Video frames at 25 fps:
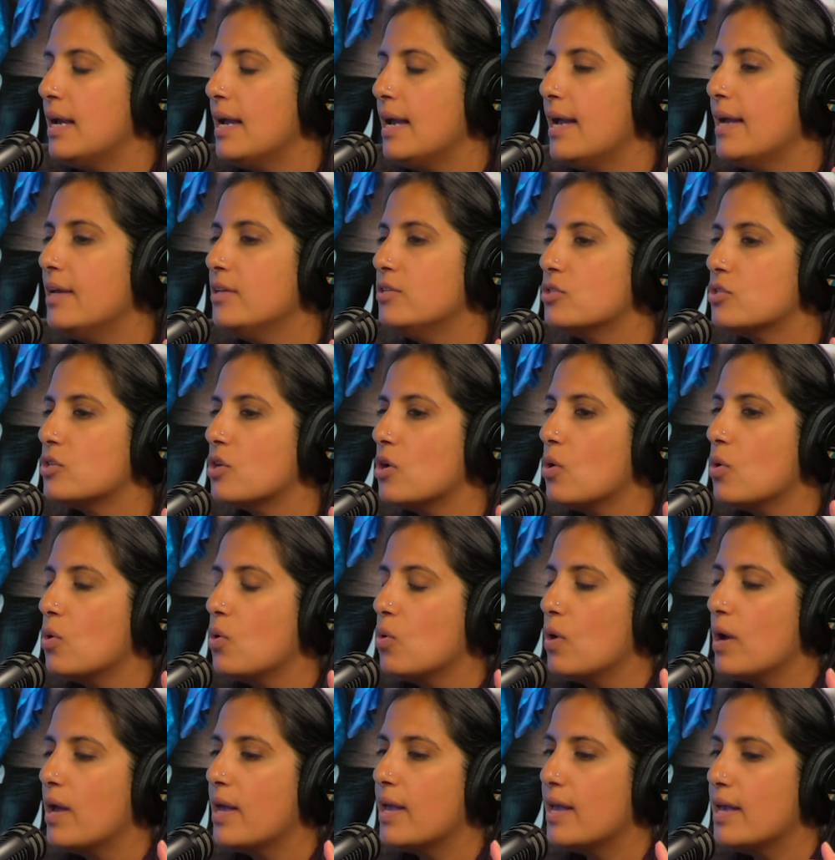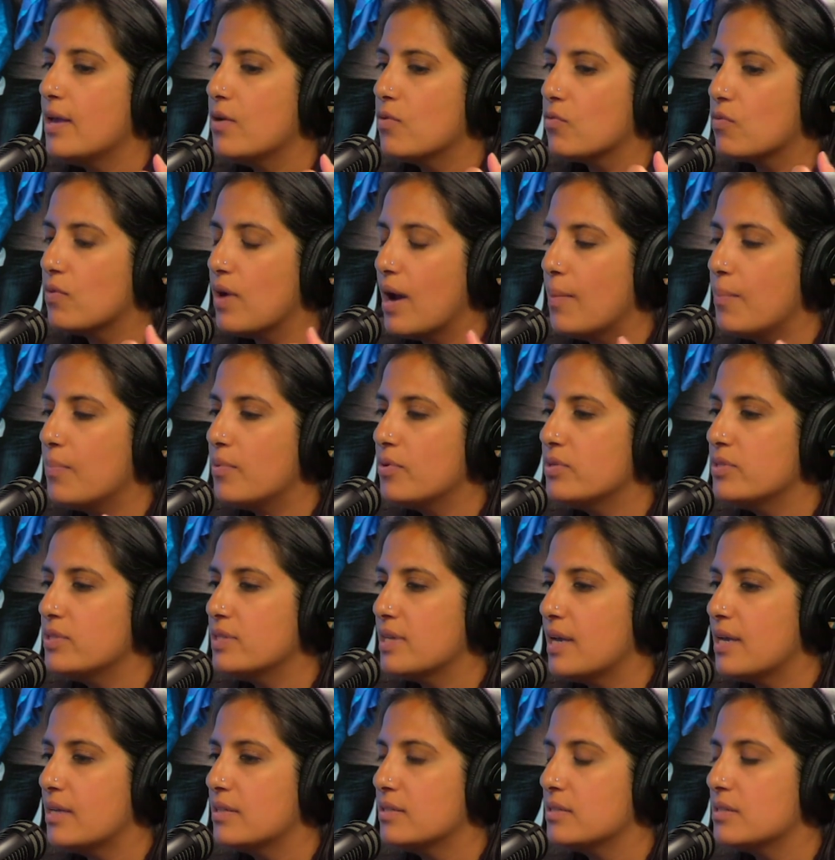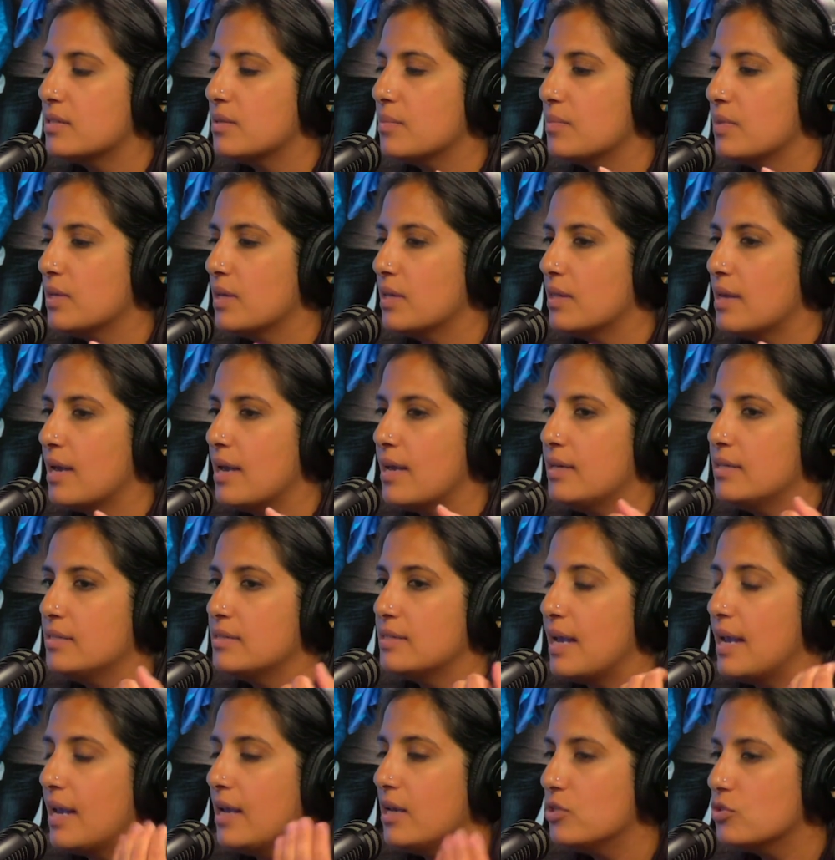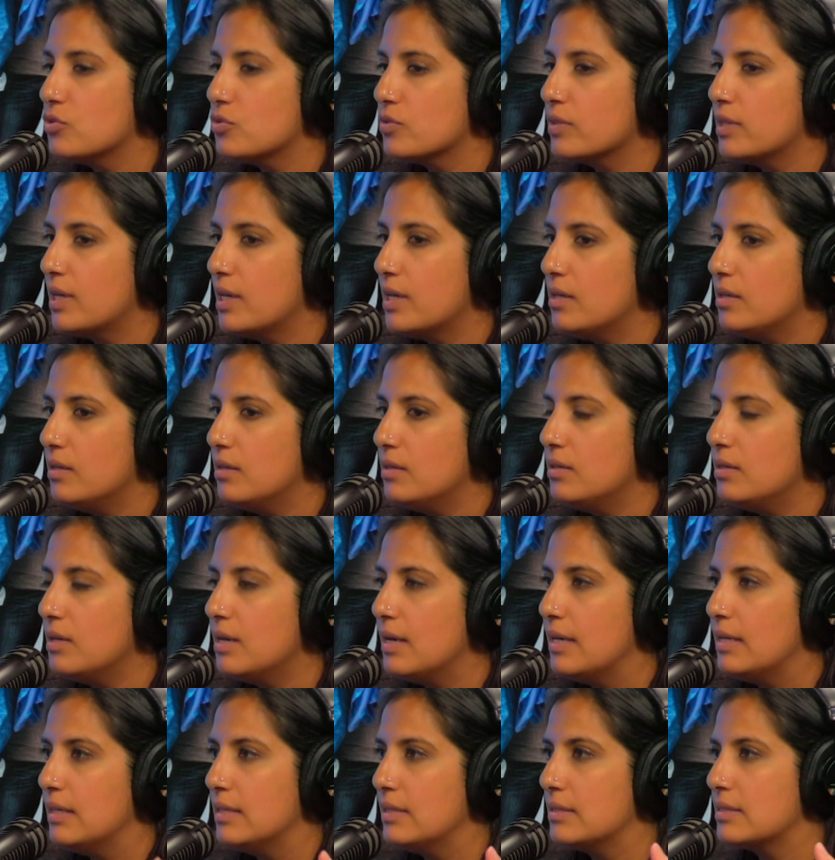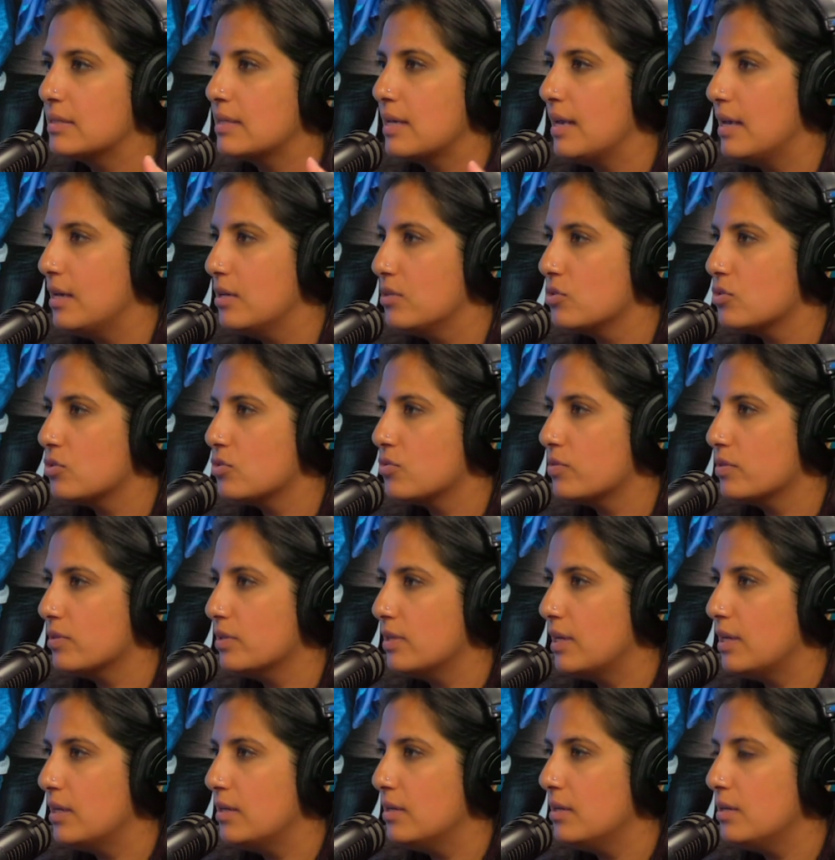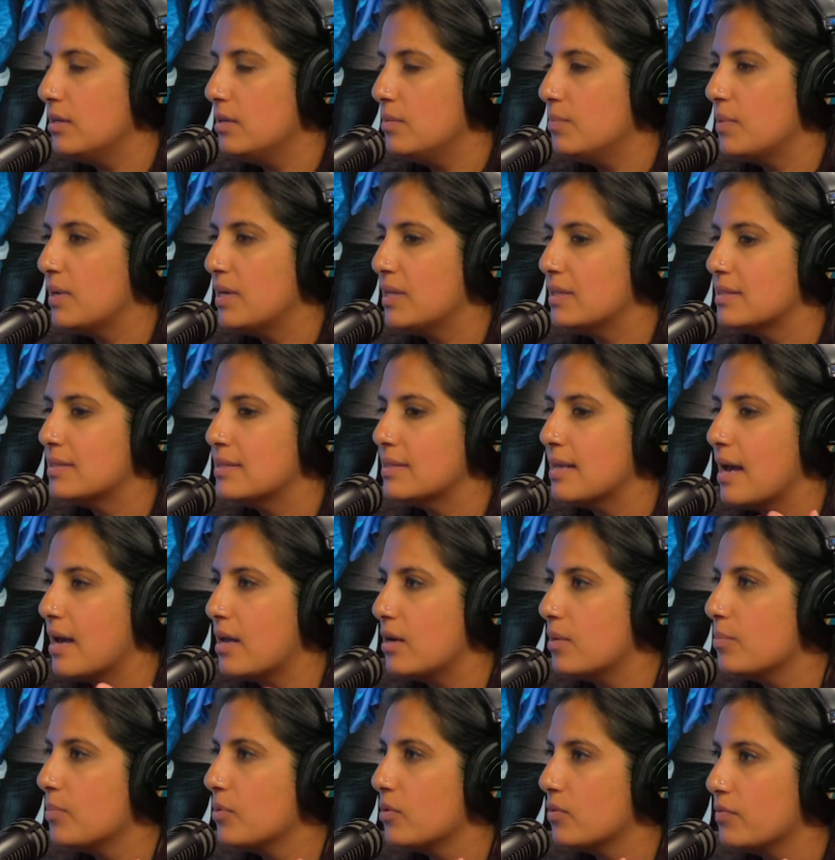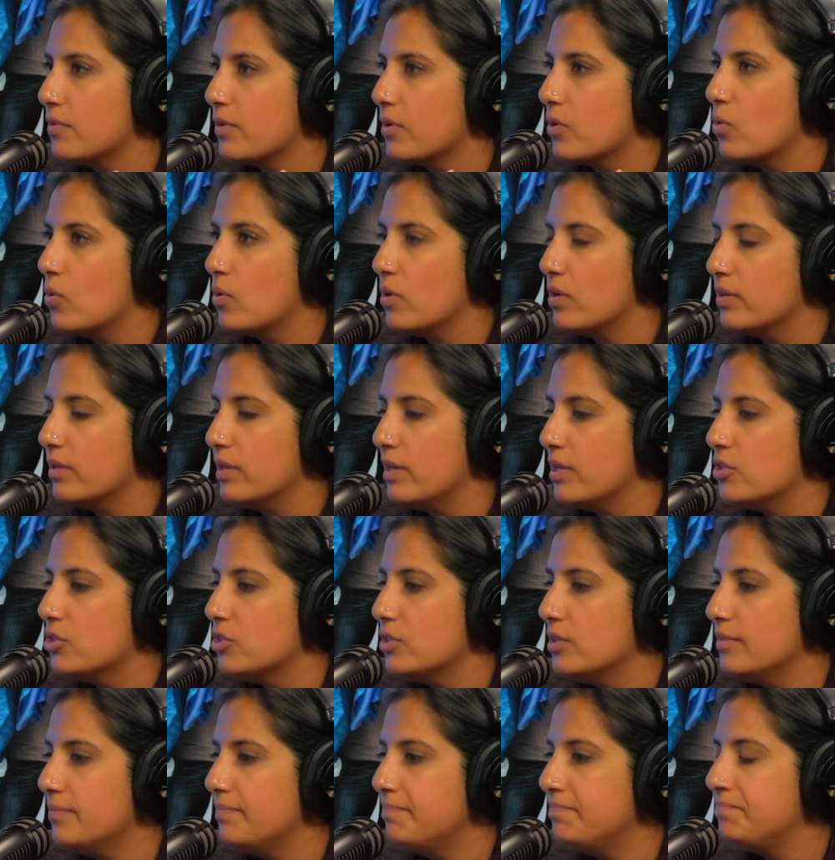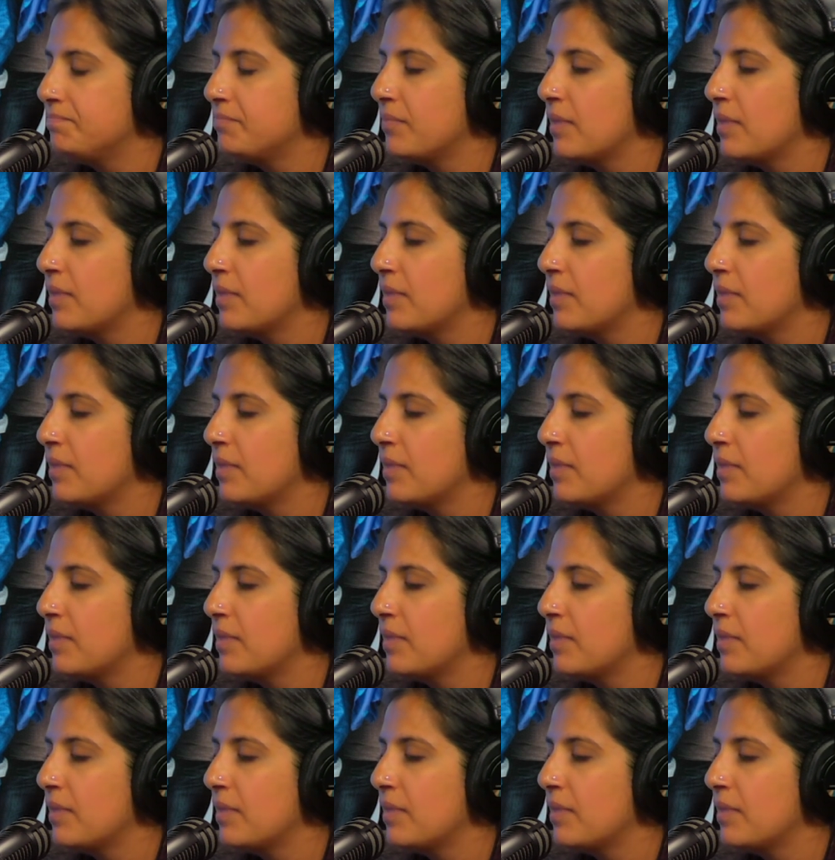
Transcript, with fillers: And so it represents something that is age related and it's cancer related, but it's not a perfect correlation